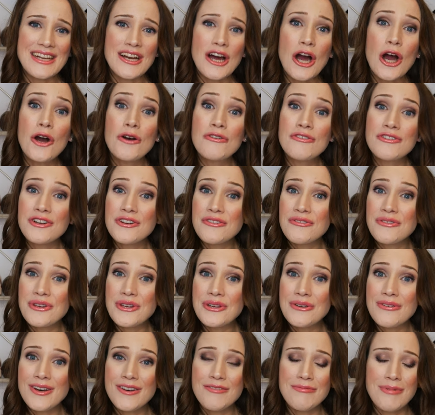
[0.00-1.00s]
an
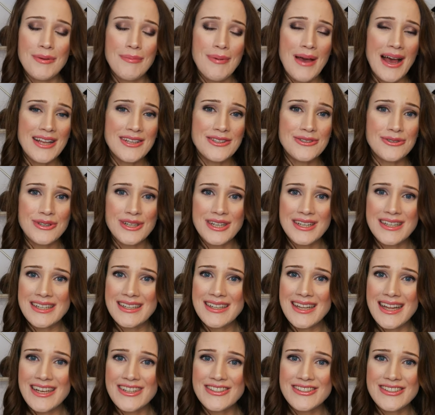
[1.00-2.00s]
overview of my Pandora
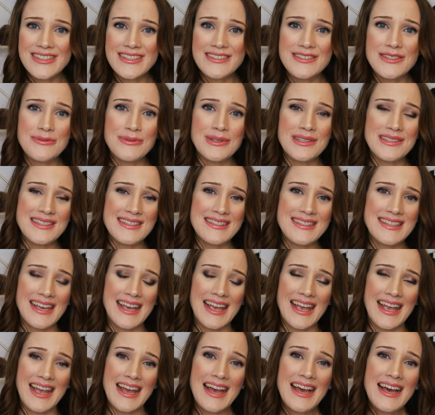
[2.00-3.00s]
collection as well as
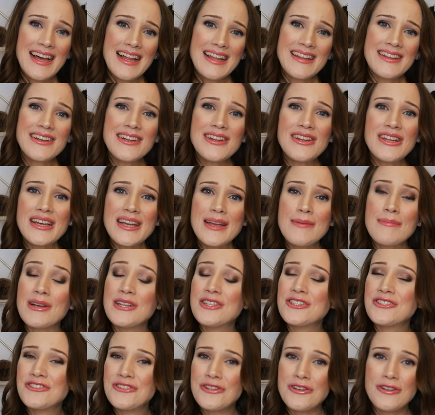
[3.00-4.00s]
seeing a little look at my
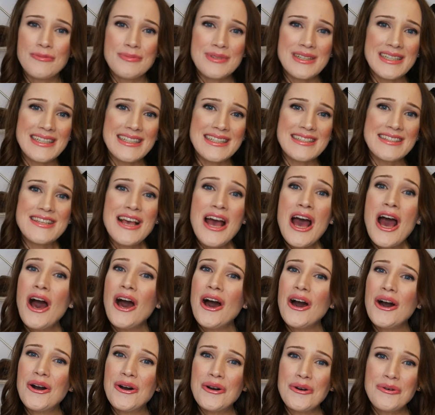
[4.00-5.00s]
Trollbeads,
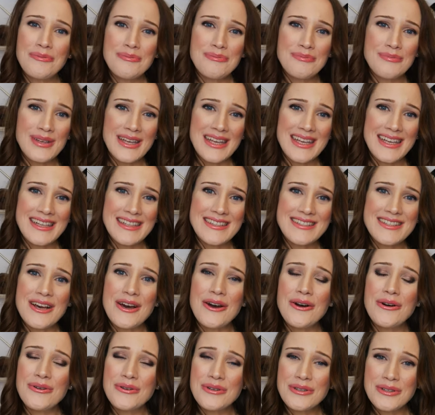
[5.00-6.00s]
ohm beads,
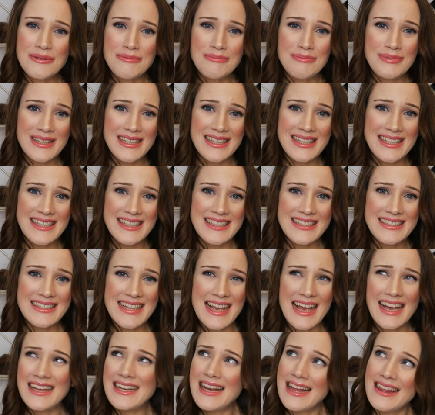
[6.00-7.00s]
Ogerbeads,
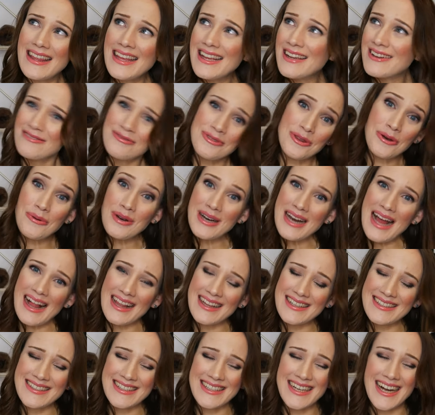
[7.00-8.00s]
and I think it's the one
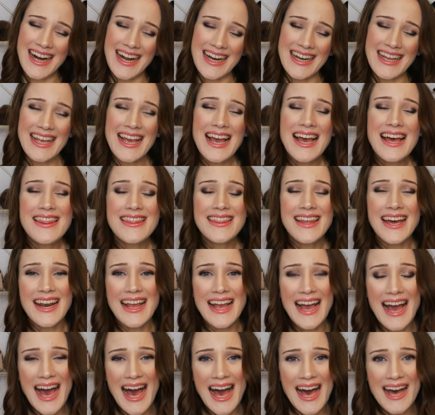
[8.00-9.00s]
Alex and Ani that
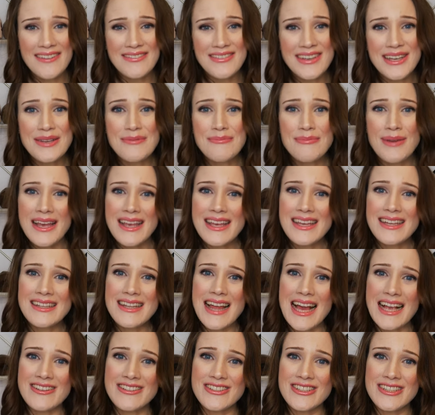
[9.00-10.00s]
I have in my
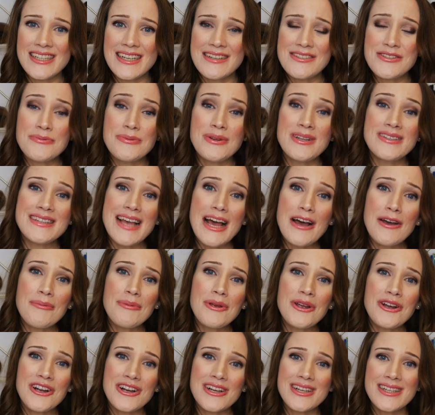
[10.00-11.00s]
collection, as well as how
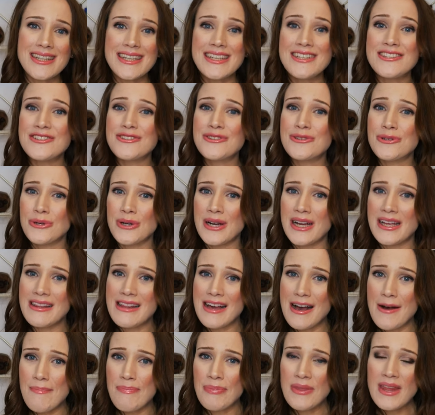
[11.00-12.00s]
I'm currently storing
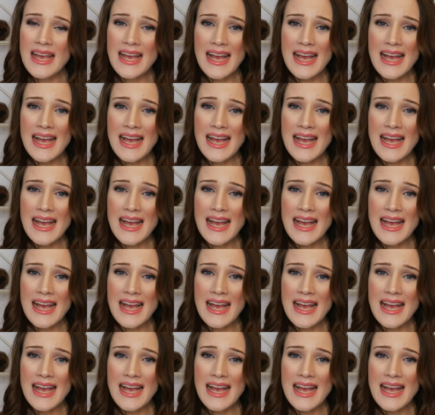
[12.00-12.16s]
them.